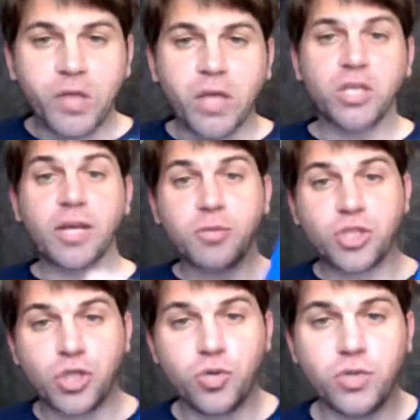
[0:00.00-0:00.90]
Chapter
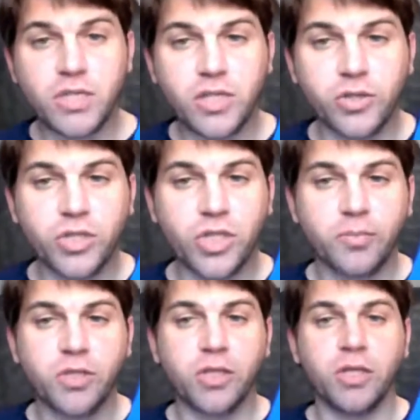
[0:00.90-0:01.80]
two, Segal's
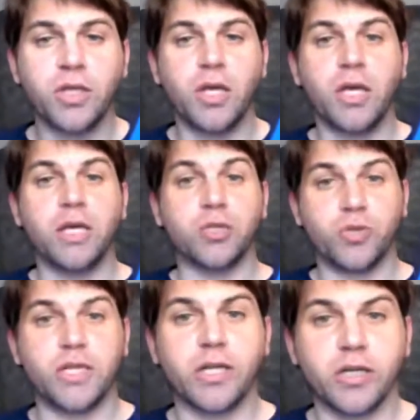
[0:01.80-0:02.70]
chapter, is
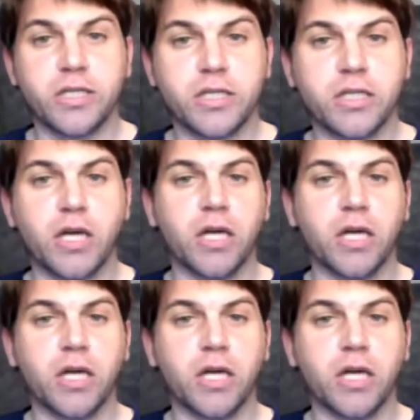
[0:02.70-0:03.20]
really nice.